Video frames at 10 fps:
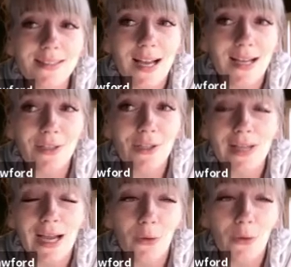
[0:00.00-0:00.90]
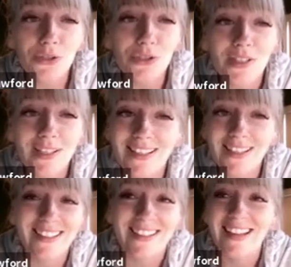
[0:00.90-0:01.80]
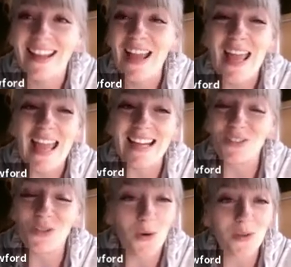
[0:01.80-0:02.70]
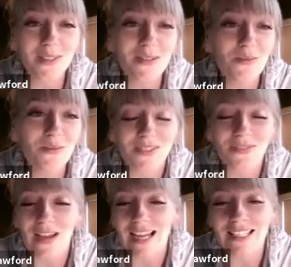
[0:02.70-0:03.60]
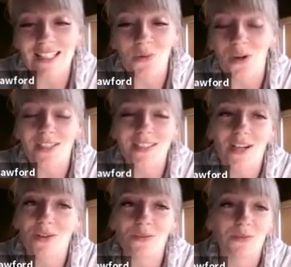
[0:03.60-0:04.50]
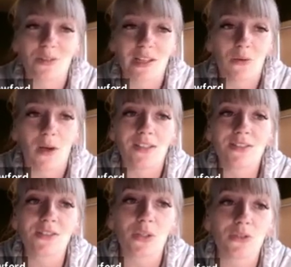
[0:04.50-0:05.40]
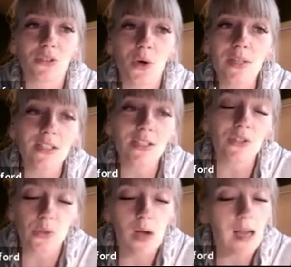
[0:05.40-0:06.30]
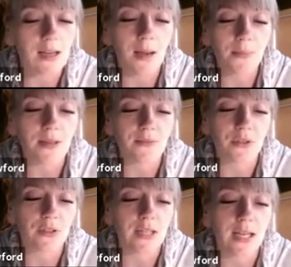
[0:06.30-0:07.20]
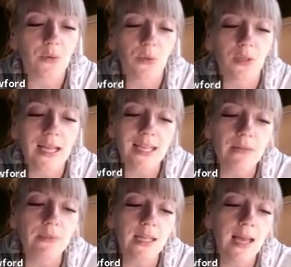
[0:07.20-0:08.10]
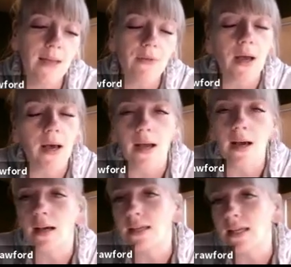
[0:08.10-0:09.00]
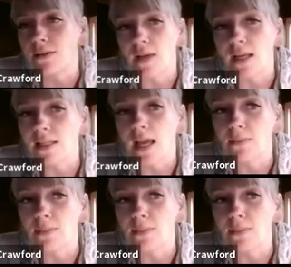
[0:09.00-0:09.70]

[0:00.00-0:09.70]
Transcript: on her couch and it totally was fine and it worked out really well. So don't get too hung up if you're like, well, I can't really have an event yet